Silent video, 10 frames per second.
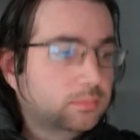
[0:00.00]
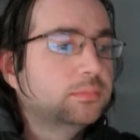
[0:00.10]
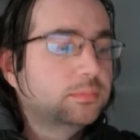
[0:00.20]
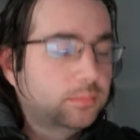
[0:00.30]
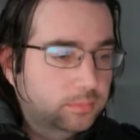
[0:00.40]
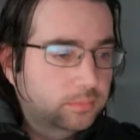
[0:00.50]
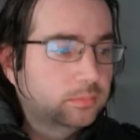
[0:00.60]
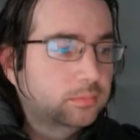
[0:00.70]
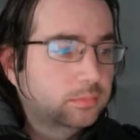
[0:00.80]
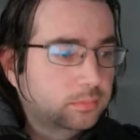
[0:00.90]

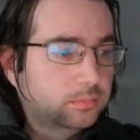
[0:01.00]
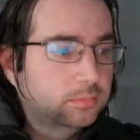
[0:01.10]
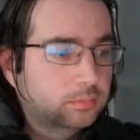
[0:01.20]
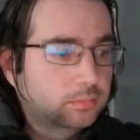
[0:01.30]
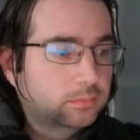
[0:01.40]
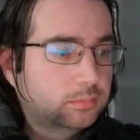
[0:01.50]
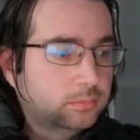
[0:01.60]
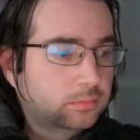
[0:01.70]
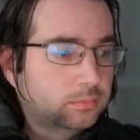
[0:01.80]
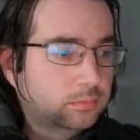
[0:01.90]

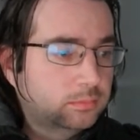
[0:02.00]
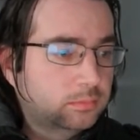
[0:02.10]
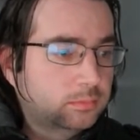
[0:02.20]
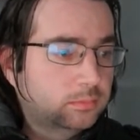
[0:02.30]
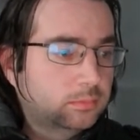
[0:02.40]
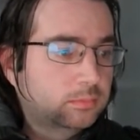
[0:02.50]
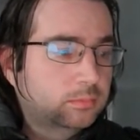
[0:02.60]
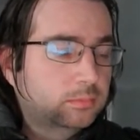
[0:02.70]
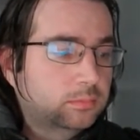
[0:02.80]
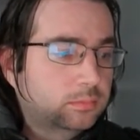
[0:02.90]

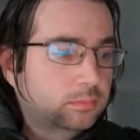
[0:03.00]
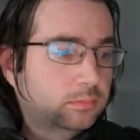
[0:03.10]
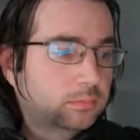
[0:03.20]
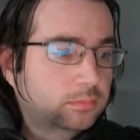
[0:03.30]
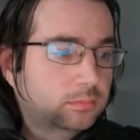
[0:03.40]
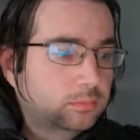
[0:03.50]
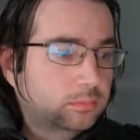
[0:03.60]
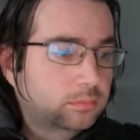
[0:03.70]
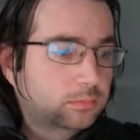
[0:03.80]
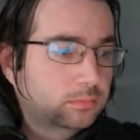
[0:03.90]

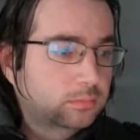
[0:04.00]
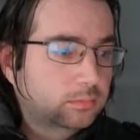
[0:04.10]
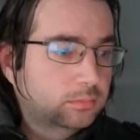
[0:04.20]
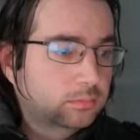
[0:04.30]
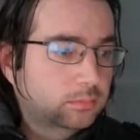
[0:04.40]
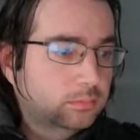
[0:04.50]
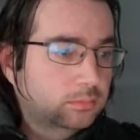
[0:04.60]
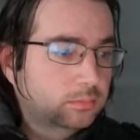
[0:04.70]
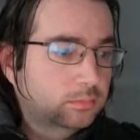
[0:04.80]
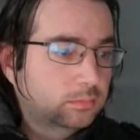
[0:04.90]

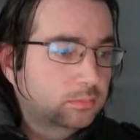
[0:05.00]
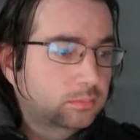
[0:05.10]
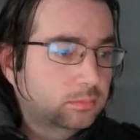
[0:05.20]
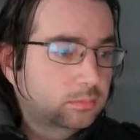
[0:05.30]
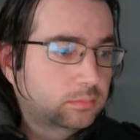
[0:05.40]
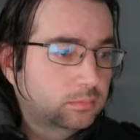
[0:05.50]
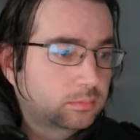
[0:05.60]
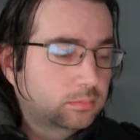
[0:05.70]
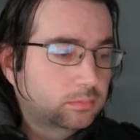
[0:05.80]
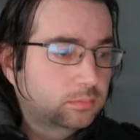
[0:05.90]

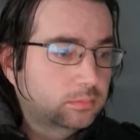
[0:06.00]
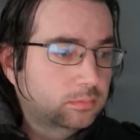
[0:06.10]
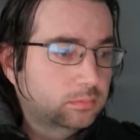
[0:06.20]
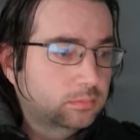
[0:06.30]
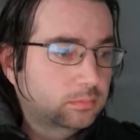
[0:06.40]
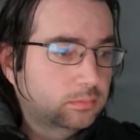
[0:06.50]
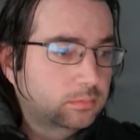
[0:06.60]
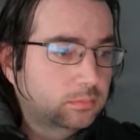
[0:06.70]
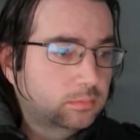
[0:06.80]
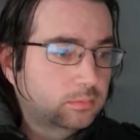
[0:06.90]

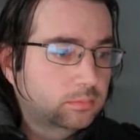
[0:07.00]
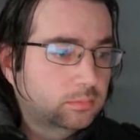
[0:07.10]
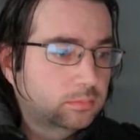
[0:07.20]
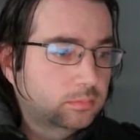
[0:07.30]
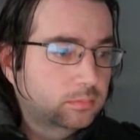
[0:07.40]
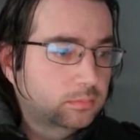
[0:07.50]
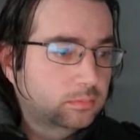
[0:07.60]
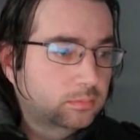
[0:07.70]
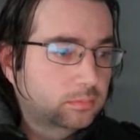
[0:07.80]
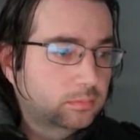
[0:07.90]
This person isn't speaking.